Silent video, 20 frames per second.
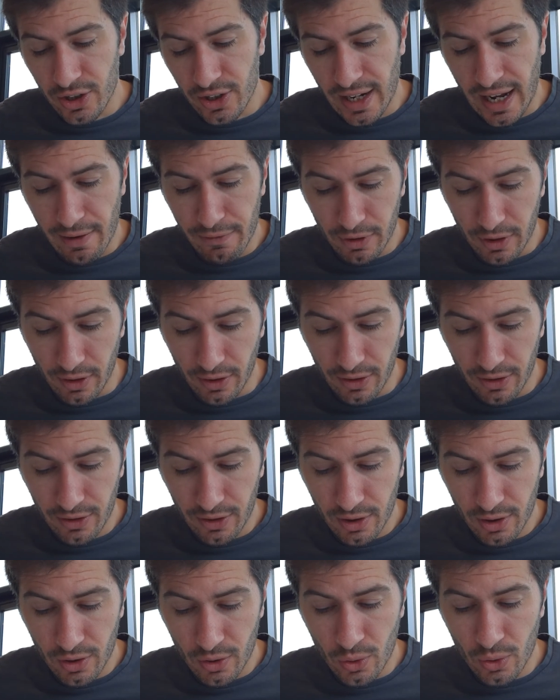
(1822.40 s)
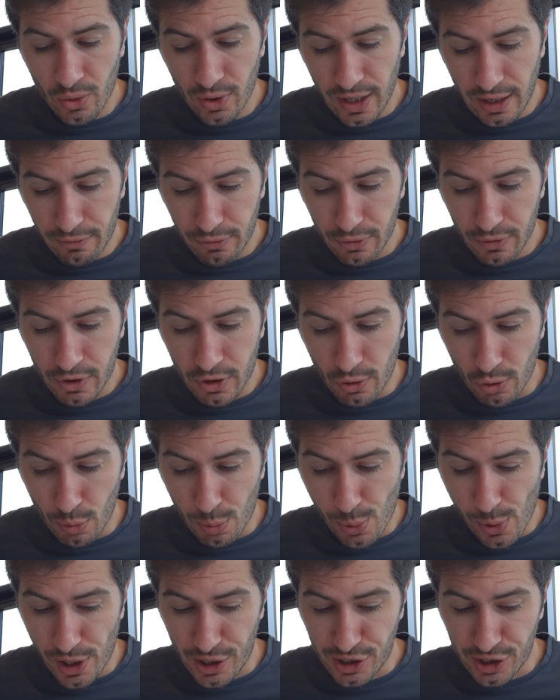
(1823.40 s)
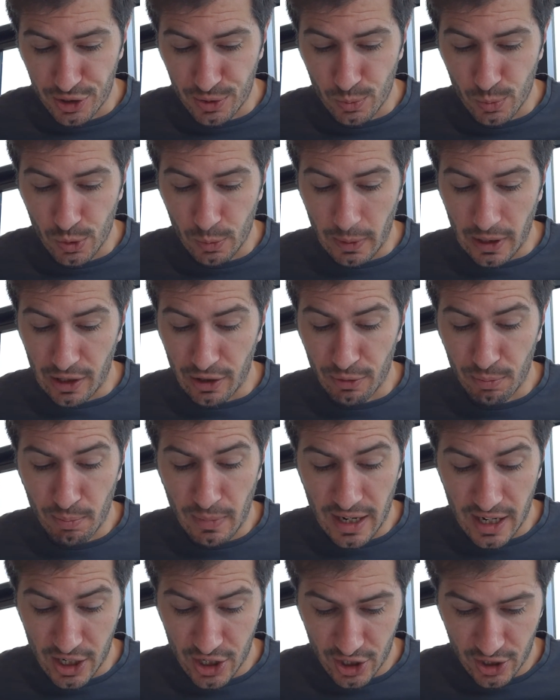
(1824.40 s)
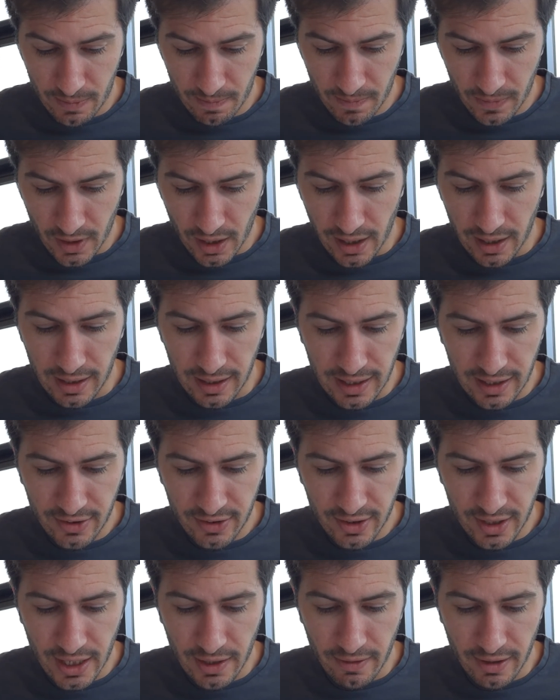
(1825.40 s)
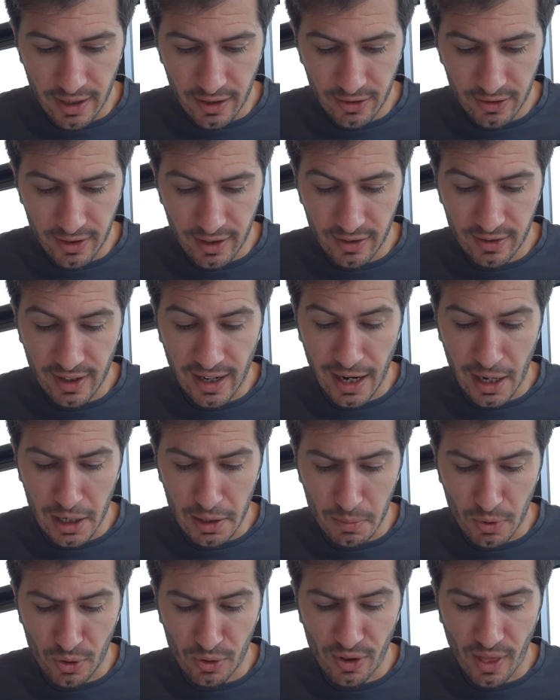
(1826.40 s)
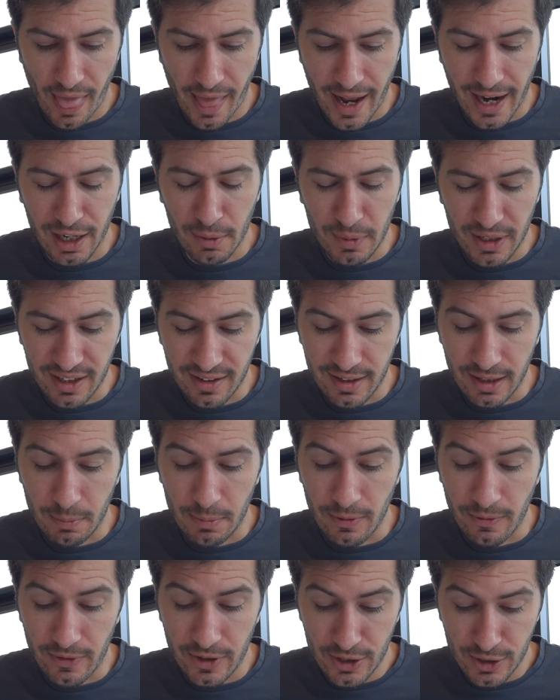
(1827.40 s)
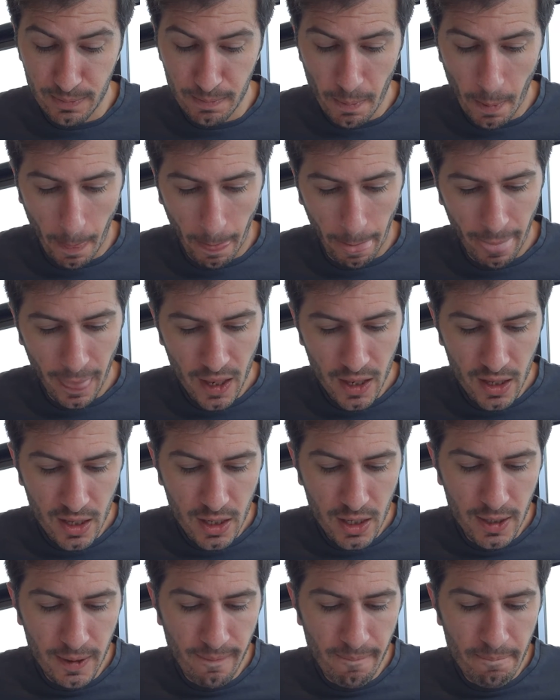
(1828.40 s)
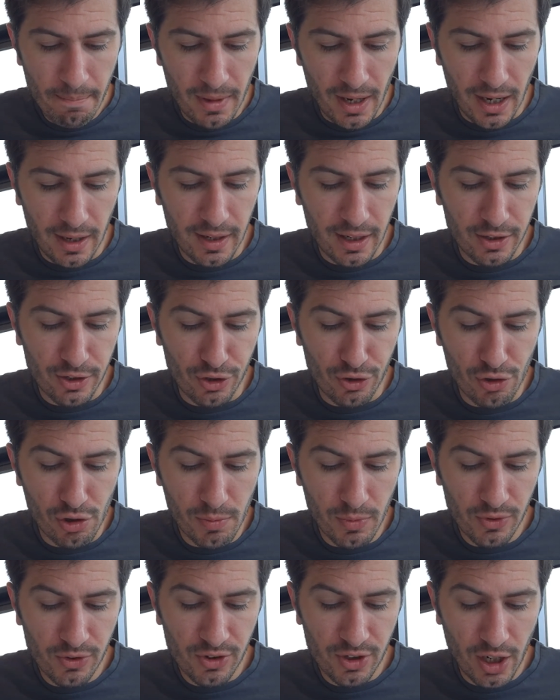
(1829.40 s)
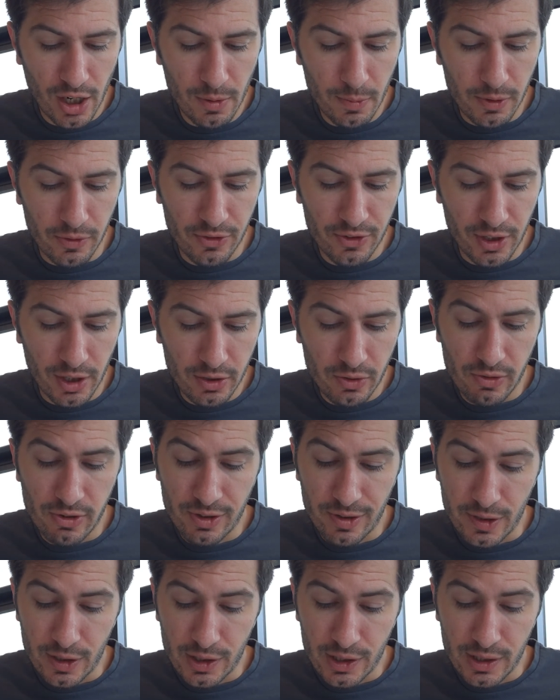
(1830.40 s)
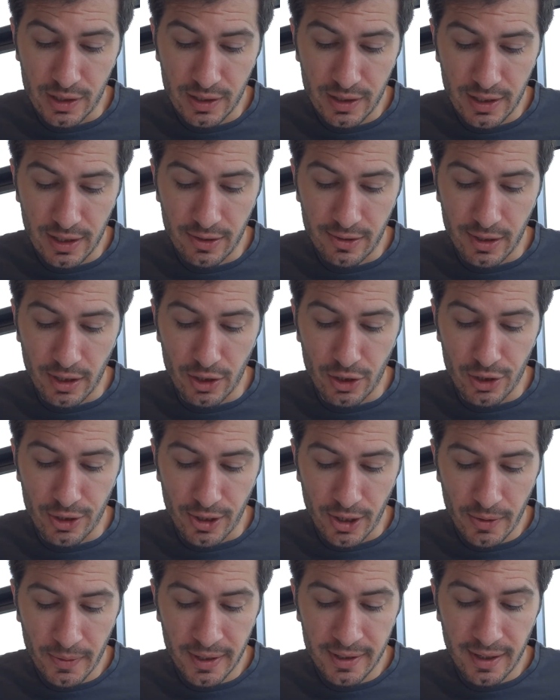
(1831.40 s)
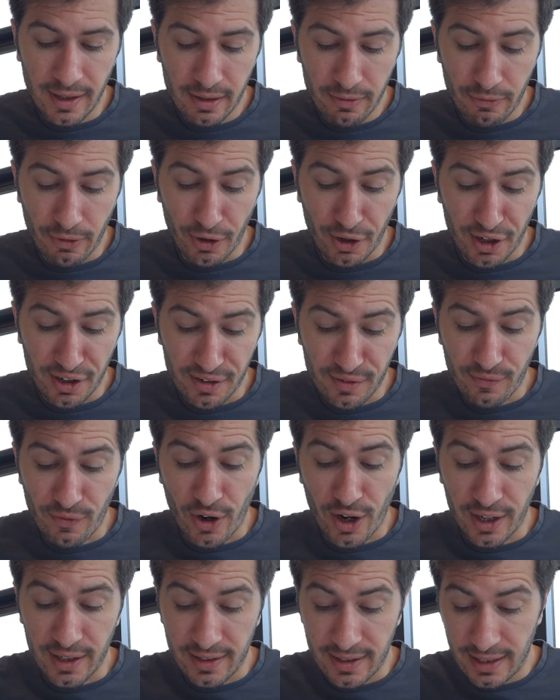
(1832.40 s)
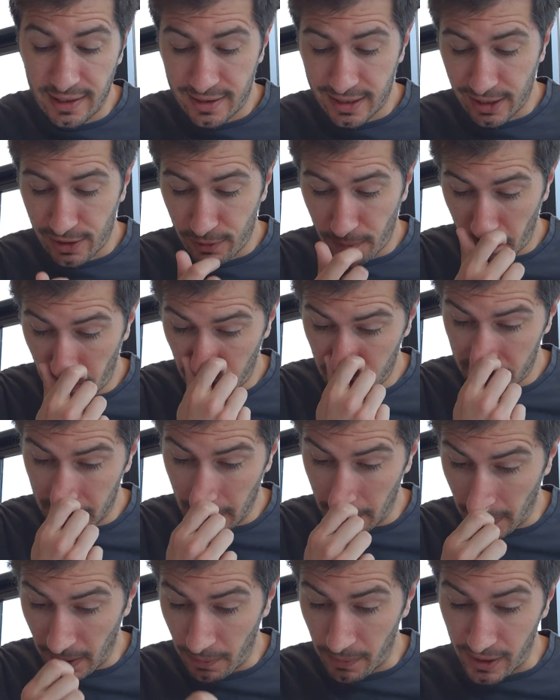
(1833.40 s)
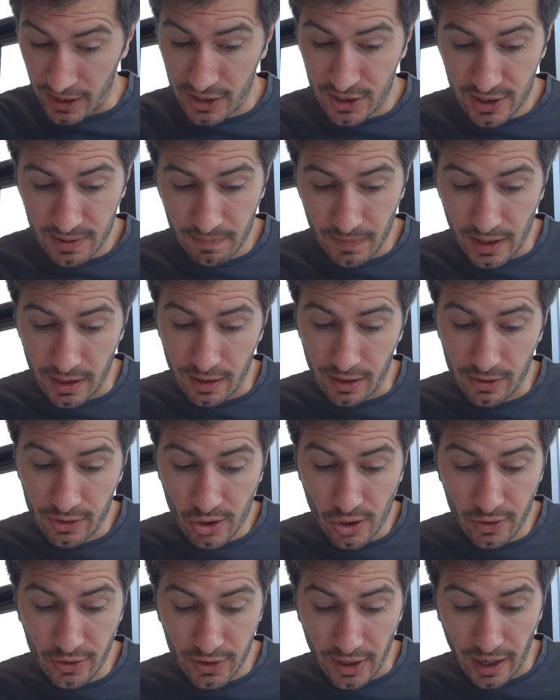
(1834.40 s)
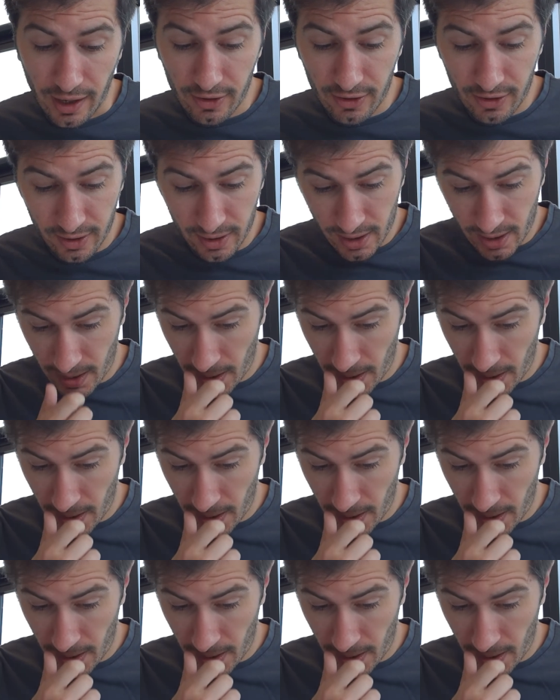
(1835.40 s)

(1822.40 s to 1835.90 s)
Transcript: evidence or level of cooperation will be diminished unless there is this anonymity provision, and that the normal scope of such restriction is that no identifying detail must be published in this context,